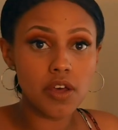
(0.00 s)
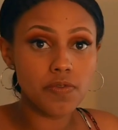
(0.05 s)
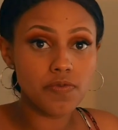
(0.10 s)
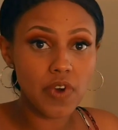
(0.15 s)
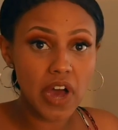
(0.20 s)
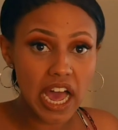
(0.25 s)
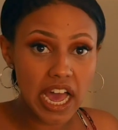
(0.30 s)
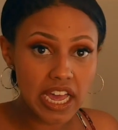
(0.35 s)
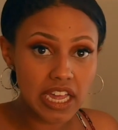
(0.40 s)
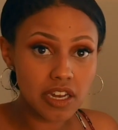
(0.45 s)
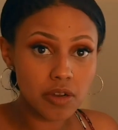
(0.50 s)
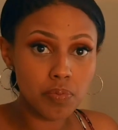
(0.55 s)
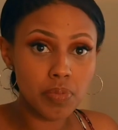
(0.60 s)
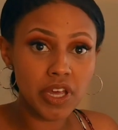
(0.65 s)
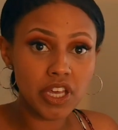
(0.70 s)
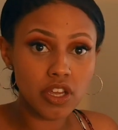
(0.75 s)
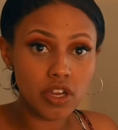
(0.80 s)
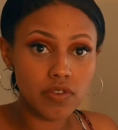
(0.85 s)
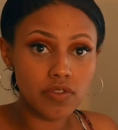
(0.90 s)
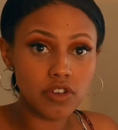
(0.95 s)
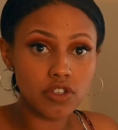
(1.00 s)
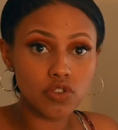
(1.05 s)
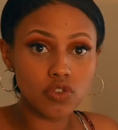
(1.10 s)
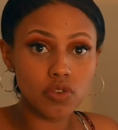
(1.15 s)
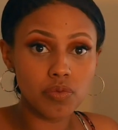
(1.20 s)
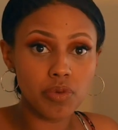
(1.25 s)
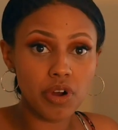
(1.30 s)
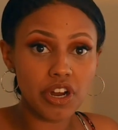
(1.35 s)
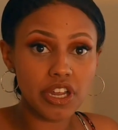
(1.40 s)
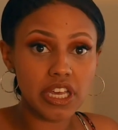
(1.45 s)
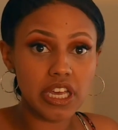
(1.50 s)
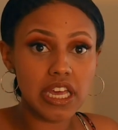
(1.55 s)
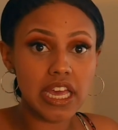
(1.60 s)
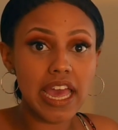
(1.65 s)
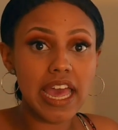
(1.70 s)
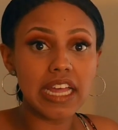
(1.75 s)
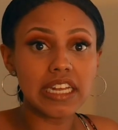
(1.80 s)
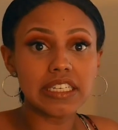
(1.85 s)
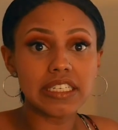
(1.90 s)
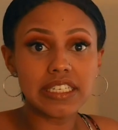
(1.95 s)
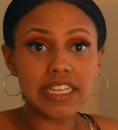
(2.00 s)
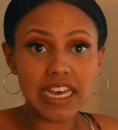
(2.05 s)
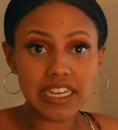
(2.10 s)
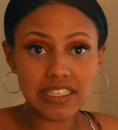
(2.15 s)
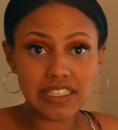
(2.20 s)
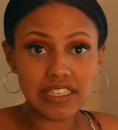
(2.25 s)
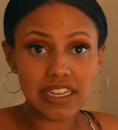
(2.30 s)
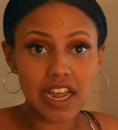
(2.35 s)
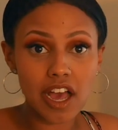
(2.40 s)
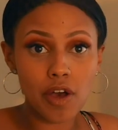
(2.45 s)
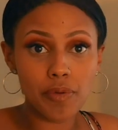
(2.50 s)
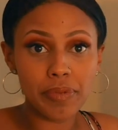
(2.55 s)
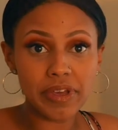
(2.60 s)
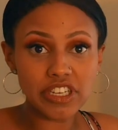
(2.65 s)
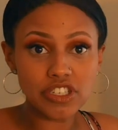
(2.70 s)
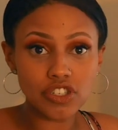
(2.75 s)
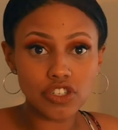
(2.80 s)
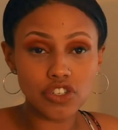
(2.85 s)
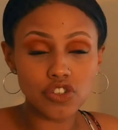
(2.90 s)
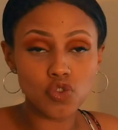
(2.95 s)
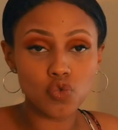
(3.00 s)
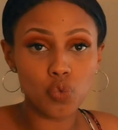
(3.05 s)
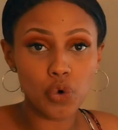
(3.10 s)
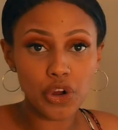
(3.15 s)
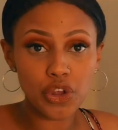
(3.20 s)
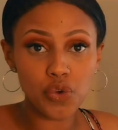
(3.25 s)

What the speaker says: pick your virtual market, and test it out. Make sure it's where